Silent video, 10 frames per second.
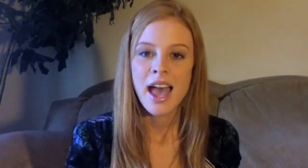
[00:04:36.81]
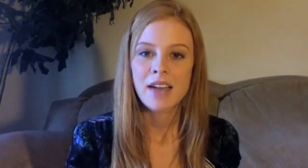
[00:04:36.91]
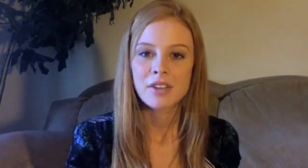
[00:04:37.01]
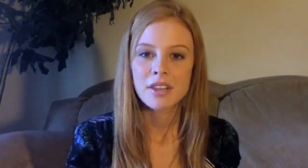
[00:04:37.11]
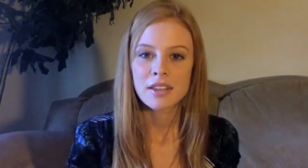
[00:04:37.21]

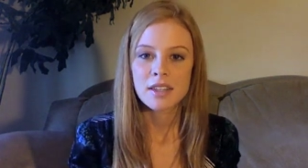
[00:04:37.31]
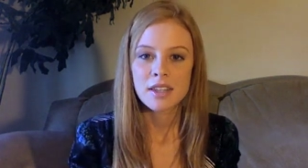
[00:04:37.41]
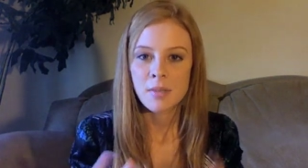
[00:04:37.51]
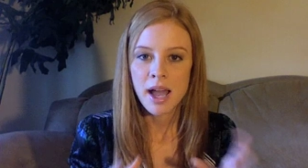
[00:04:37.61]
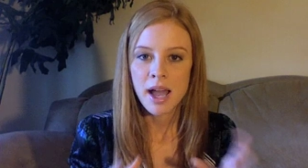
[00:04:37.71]
everything that
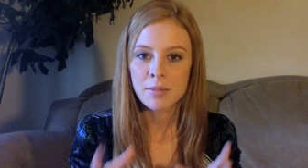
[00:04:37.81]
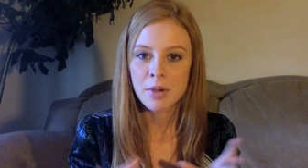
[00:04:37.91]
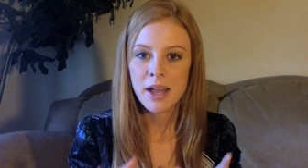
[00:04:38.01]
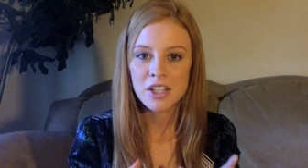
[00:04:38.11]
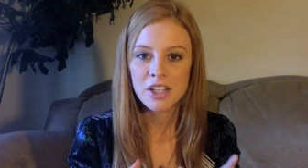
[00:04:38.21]
the mind
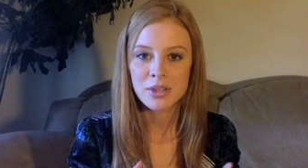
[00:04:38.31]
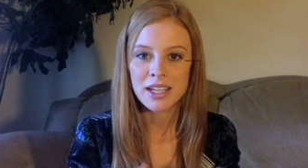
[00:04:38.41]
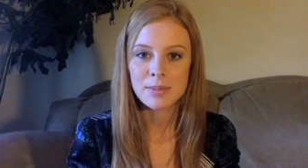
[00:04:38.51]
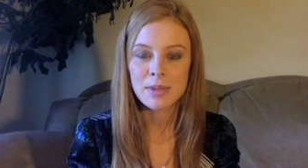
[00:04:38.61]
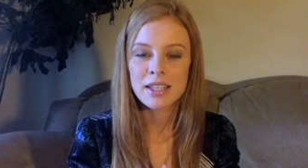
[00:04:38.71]

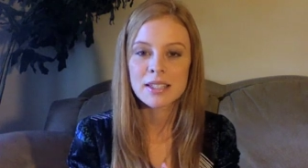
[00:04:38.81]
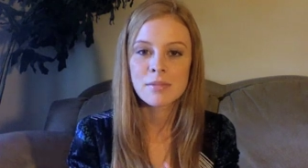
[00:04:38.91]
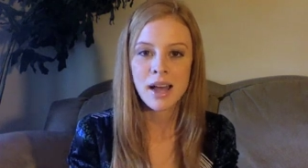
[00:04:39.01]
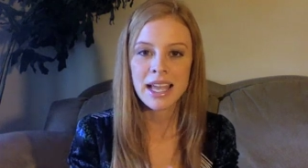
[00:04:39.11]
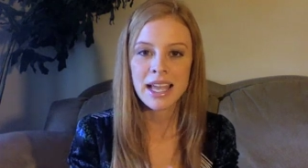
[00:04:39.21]
perpetuates because the
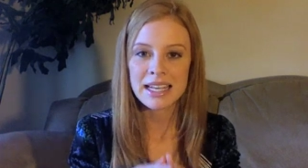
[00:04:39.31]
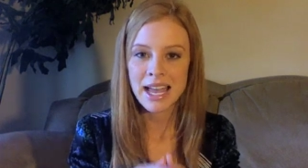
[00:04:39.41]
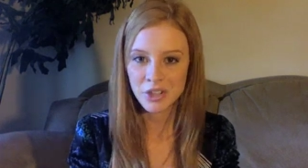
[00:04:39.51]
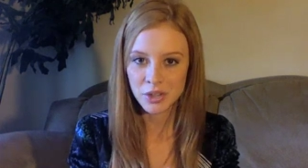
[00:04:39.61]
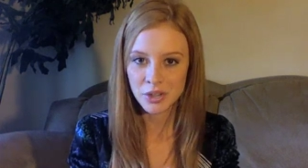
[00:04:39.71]
mind
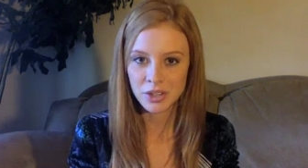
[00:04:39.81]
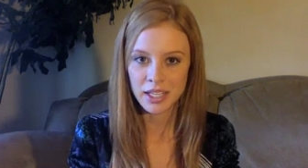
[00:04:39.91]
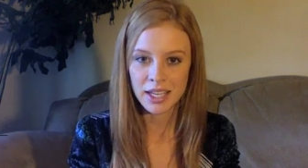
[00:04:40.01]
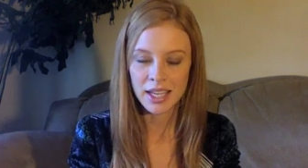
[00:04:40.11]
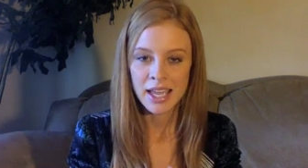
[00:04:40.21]

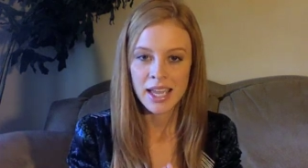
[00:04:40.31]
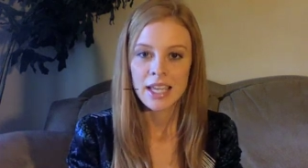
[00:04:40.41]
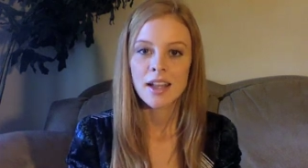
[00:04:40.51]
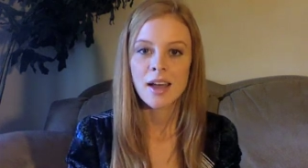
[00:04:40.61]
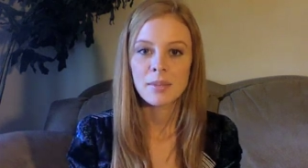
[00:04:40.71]
naturally
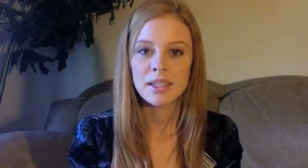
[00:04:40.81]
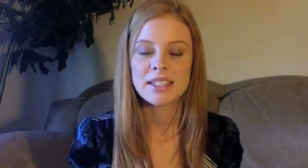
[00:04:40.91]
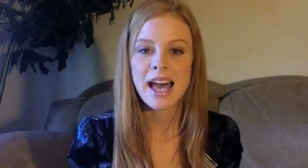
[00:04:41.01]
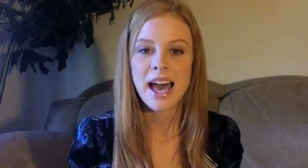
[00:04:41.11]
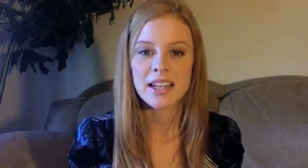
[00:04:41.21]
cannot be
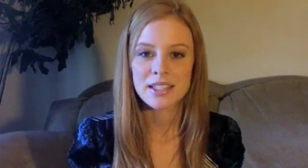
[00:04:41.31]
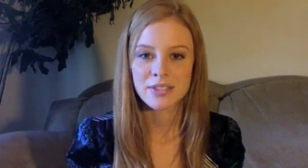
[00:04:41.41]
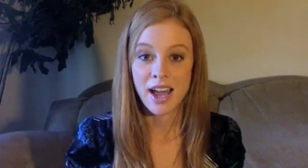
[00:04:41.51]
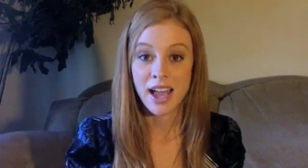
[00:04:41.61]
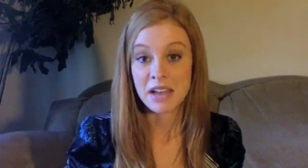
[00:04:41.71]

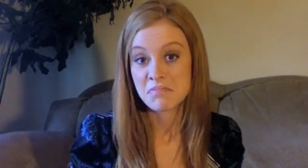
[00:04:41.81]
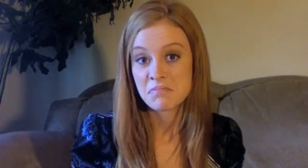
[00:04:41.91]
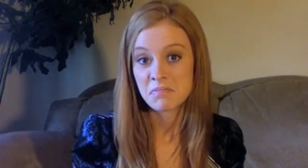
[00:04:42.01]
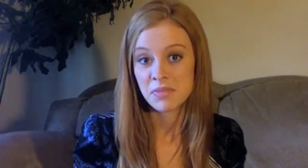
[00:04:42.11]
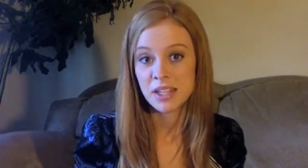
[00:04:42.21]
satisfied
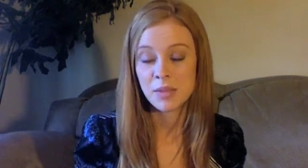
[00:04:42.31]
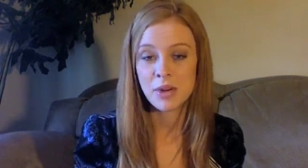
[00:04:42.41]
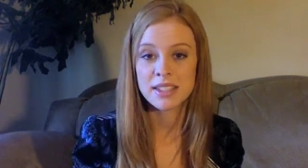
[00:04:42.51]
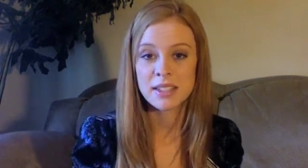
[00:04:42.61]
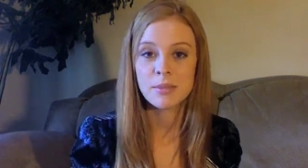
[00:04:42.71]
in the
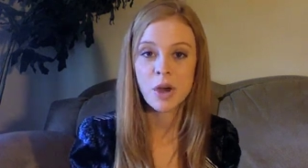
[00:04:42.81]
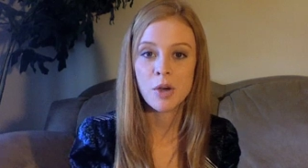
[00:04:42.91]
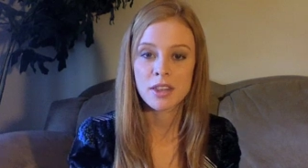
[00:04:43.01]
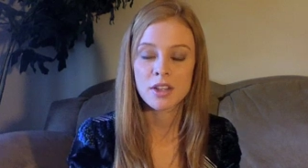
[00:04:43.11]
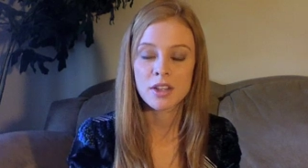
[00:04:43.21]
present
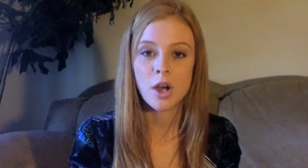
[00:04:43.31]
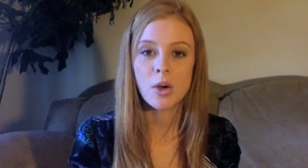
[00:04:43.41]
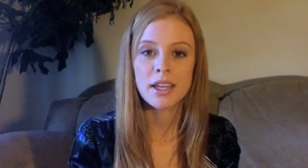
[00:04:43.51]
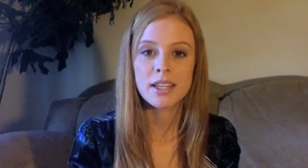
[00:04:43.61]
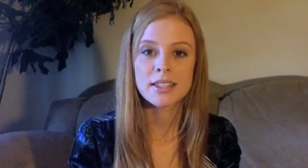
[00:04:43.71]
moment. There's
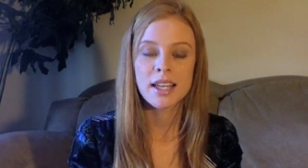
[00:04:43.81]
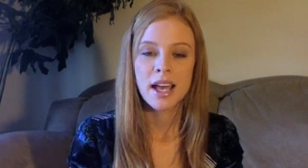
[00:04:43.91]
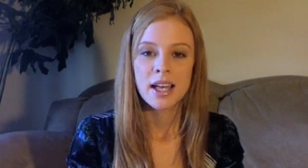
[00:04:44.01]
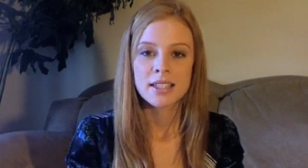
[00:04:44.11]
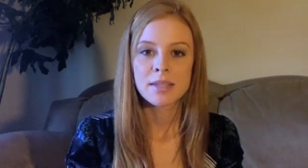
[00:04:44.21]
always
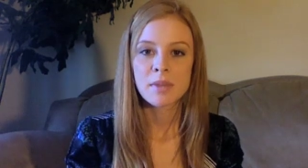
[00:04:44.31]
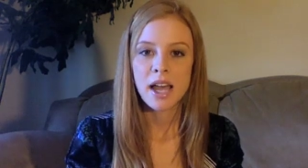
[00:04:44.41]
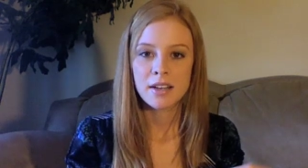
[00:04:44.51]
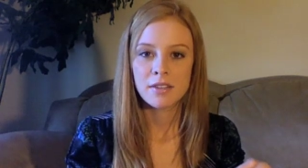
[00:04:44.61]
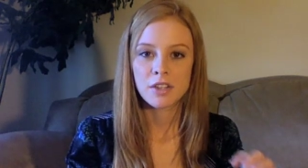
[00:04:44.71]
some
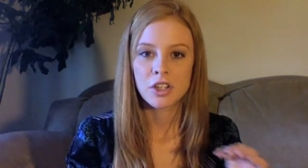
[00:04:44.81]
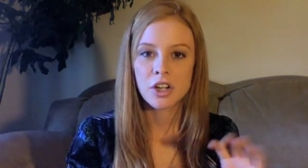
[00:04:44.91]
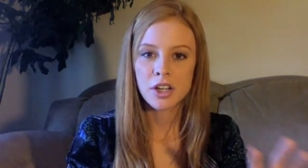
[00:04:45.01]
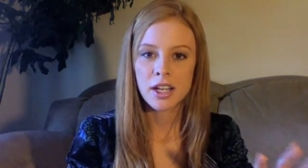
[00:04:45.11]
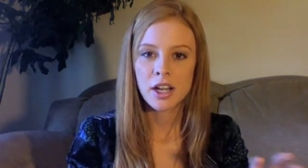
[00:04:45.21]
kind of
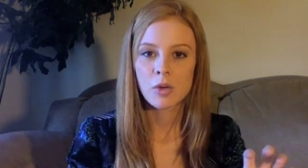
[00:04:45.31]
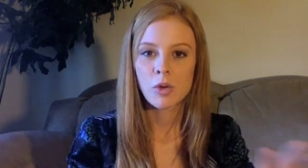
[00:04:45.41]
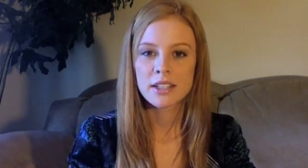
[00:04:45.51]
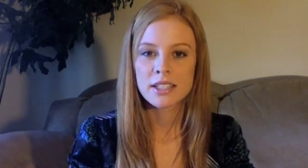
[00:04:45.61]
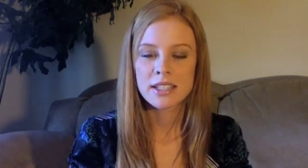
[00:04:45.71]
yearning or
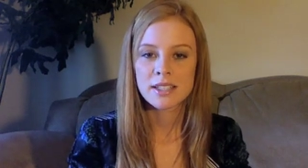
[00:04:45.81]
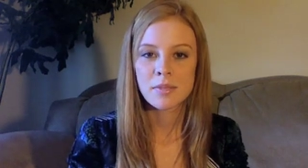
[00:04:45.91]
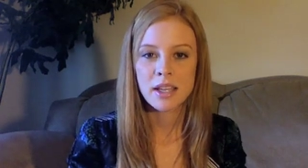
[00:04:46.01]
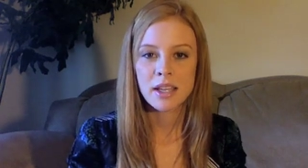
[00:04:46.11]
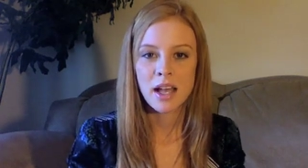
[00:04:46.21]
wanting
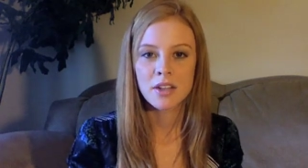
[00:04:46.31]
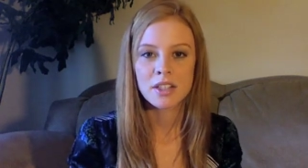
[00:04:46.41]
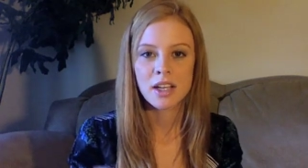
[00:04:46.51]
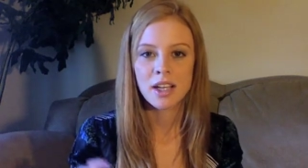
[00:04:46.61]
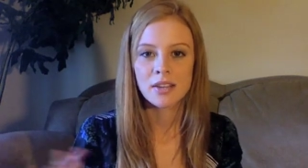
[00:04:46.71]
something else
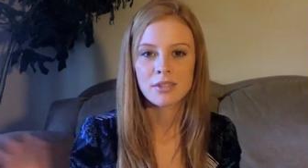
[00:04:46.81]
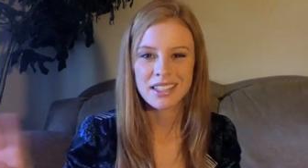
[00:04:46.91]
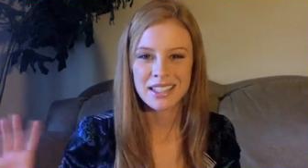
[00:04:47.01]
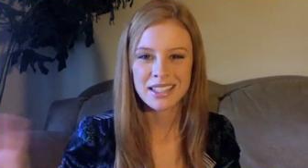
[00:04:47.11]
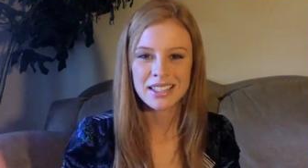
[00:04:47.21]
or kind of
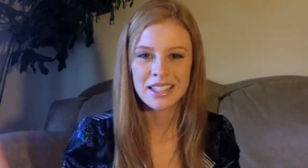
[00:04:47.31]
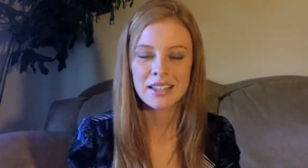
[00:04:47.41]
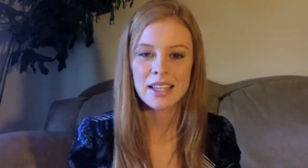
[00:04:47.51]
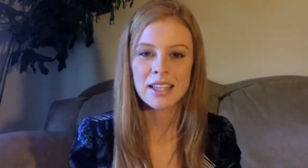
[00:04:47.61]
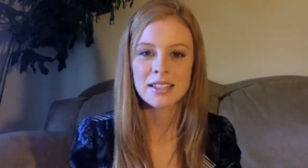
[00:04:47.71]
resisting
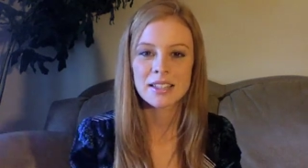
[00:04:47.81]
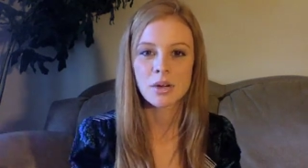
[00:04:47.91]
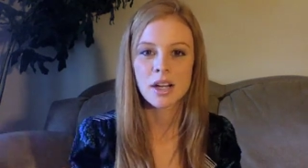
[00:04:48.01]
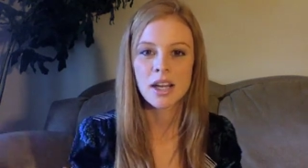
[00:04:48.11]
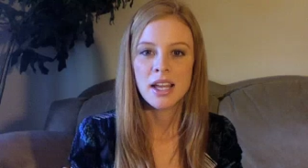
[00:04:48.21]
this
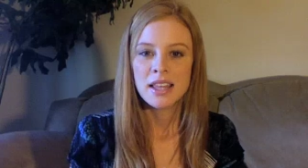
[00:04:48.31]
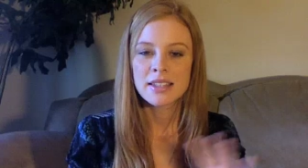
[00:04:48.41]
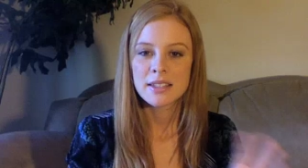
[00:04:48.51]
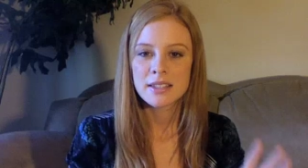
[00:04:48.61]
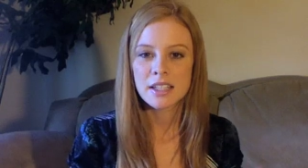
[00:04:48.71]
or
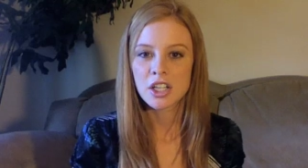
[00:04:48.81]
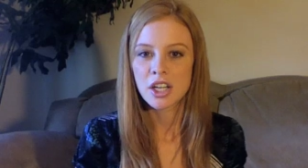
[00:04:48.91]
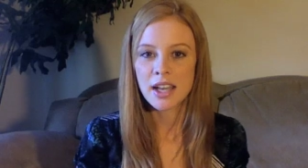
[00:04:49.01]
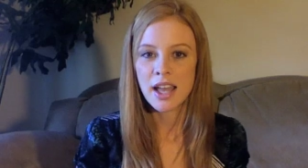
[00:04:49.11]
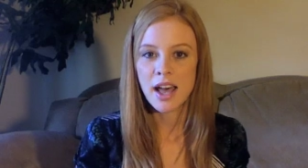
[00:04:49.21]
this isn't good
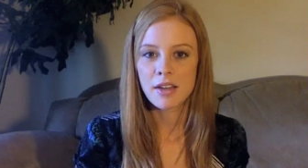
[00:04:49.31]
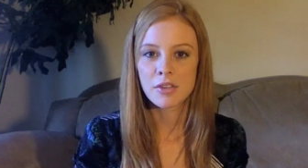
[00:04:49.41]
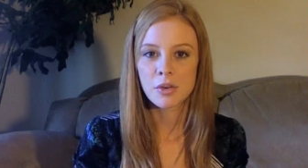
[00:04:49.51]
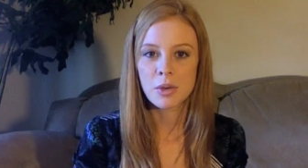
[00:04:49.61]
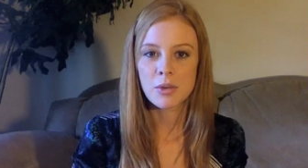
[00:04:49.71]
enough
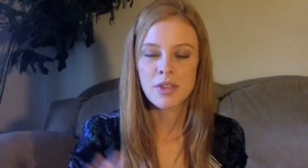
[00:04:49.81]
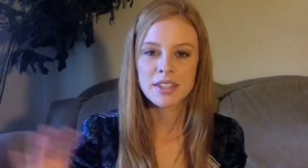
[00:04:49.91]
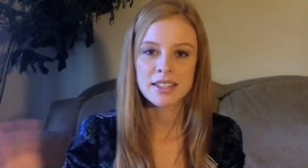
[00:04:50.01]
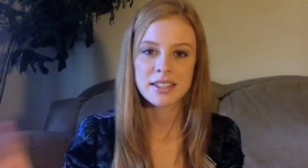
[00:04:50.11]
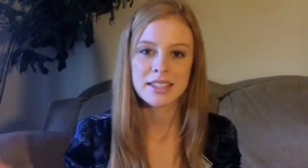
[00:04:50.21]
or we want
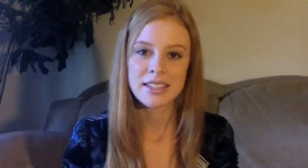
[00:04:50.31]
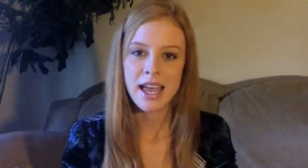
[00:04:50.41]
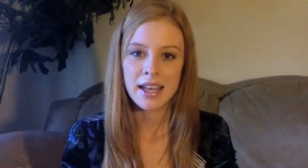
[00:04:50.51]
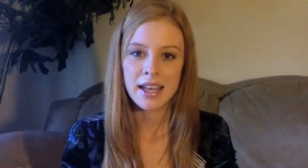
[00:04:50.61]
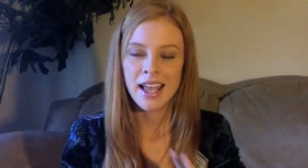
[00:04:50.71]
this
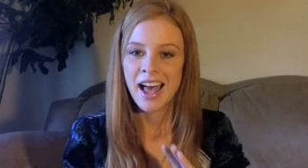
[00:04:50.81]
instead.